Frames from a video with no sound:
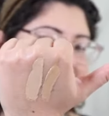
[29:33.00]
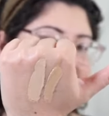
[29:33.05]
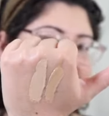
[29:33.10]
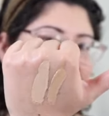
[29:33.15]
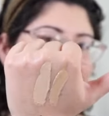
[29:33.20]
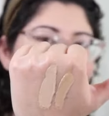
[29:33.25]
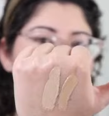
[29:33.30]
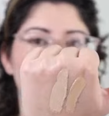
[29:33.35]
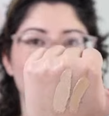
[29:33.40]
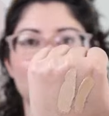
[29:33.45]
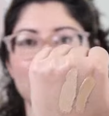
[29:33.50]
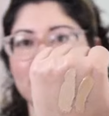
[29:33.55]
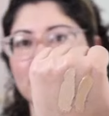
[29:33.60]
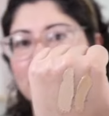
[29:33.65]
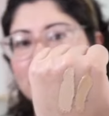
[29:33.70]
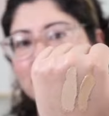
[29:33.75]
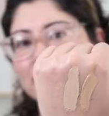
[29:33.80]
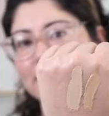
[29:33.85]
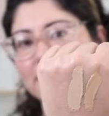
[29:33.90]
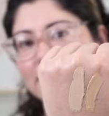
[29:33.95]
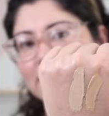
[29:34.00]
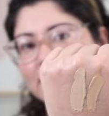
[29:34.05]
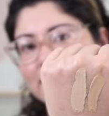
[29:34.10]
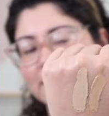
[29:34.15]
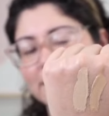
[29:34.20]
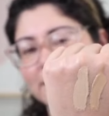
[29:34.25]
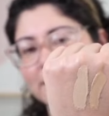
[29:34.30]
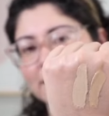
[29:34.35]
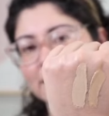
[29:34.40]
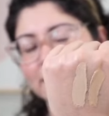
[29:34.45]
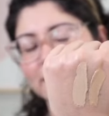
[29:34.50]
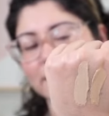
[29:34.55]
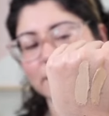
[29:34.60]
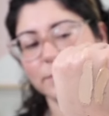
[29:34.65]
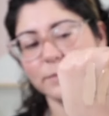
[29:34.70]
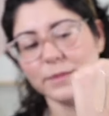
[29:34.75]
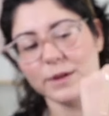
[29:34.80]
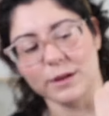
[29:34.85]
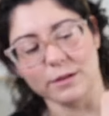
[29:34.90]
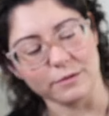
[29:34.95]
see that?
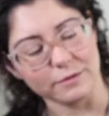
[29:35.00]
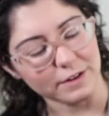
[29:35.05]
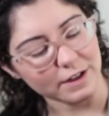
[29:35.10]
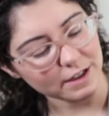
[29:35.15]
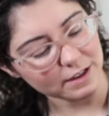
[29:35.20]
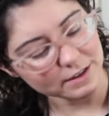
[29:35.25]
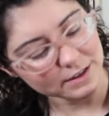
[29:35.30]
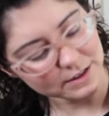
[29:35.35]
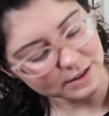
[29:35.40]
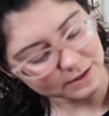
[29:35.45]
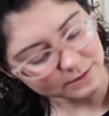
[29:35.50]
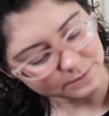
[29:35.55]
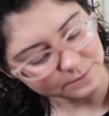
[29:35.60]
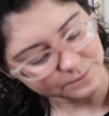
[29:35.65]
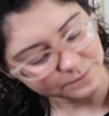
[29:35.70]
Mm-hmm. Perfect.